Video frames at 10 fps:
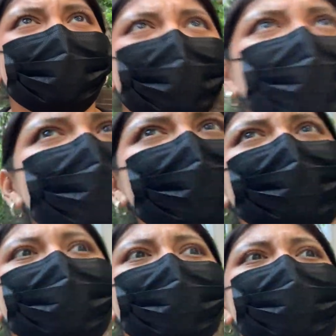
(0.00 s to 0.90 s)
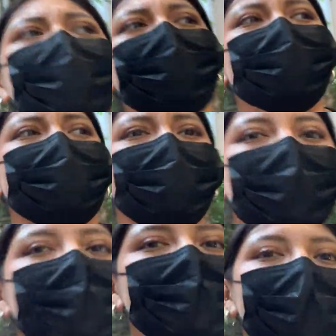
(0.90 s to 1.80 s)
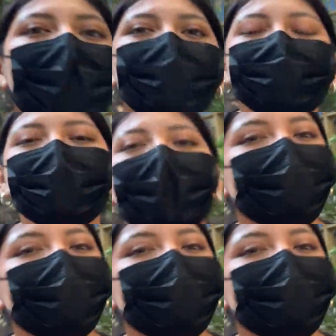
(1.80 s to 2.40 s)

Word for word: manufacturing equipment analysis oh, I,